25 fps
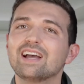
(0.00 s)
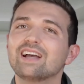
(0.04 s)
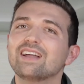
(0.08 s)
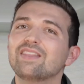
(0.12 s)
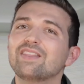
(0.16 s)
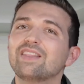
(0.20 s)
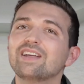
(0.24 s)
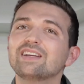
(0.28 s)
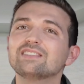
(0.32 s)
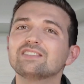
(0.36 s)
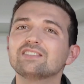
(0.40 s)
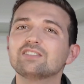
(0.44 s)

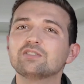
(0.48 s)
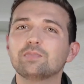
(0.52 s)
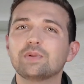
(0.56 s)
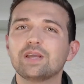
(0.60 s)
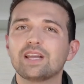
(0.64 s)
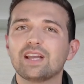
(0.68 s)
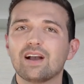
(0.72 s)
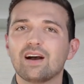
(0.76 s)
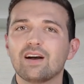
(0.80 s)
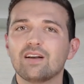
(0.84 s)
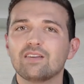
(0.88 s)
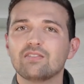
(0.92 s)
This is
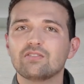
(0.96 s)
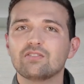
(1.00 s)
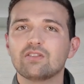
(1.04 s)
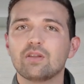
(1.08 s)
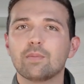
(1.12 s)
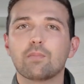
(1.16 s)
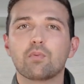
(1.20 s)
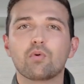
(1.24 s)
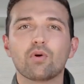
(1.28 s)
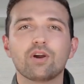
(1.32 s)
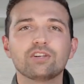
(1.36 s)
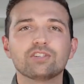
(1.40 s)
because the
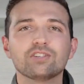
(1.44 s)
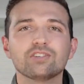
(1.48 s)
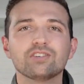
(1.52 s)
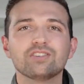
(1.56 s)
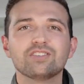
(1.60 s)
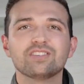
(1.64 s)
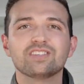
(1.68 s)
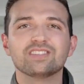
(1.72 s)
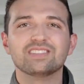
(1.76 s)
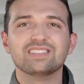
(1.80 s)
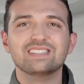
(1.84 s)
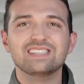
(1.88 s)
printer
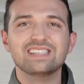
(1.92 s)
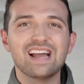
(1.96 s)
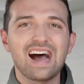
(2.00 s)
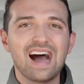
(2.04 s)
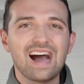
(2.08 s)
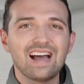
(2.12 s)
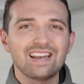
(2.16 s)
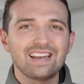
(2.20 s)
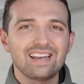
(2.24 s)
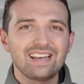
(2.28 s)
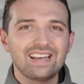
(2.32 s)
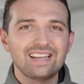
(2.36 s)
does
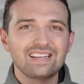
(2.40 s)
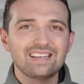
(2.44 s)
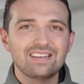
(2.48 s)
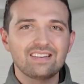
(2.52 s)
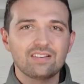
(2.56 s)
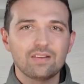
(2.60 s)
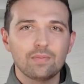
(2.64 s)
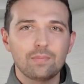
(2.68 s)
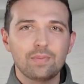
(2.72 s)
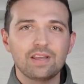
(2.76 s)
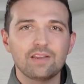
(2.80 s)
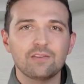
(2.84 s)
not need
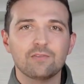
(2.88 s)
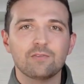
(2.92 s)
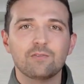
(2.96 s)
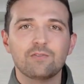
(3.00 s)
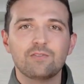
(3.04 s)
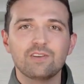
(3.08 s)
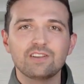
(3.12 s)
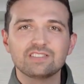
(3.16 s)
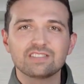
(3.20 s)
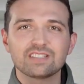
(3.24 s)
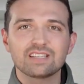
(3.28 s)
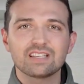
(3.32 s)
to be
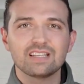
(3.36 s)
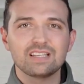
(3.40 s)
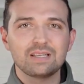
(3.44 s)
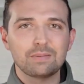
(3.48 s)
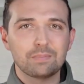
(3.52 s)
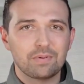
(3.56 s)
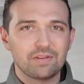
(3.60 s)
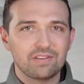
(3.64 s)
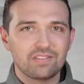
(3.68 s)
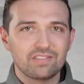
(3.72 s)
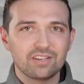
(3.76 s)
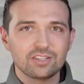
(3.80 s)
physically
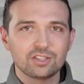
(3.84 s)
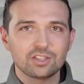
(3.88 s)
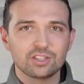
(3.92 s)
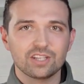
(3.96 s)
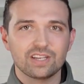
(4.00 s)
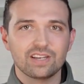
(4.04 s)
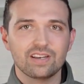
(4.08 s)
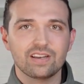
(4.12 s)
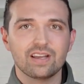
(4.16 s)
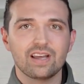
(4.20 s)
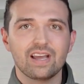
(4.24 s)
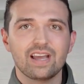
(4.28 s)

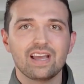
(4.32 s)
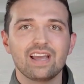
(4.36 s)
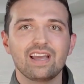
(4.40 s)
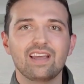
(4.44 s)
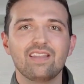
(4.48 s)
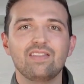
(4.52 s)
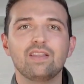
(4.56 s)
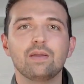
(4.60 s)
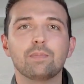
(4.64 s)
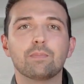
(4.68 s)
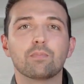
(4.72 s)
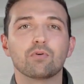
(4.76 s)
positioned
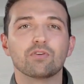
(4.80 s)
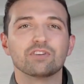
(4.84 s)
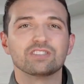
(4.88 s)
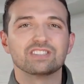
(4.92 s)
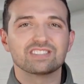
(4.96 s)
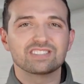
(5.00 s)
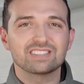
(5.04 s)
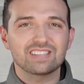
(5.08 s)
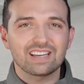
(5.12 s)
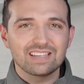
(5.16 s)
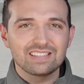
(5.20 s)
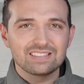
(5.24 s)
in the
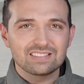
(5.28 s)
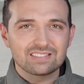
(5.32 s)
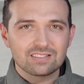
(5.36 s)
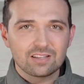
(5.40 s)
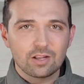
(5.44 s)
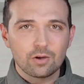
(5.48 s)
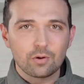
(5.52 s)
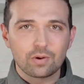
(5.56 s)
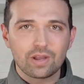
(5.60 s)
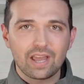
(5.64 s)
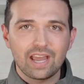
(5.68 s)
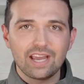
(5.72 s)
precise
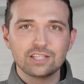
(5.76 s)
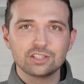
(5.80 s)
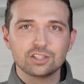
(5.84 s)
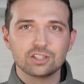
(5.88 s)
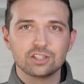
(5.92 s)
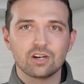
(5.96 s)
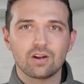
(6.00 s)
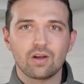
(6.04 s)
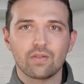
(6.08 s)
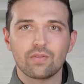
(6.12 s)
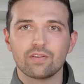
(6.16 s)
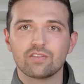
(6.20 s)

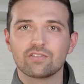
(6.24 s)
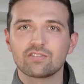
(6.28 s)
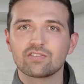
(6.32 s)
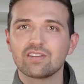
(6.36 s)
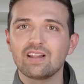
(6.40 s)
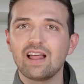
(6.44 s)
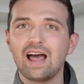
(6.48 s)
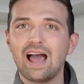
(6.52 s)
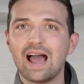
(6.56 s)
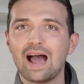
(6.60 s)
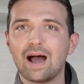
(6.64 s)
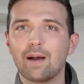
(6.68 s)
location on the
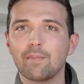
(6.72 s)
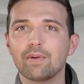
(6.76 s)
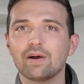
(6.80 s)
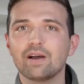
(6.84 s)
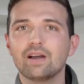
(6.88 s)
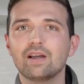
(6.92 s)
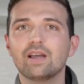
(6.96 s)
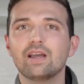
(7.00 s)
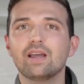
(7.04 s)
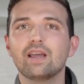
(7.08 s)
slab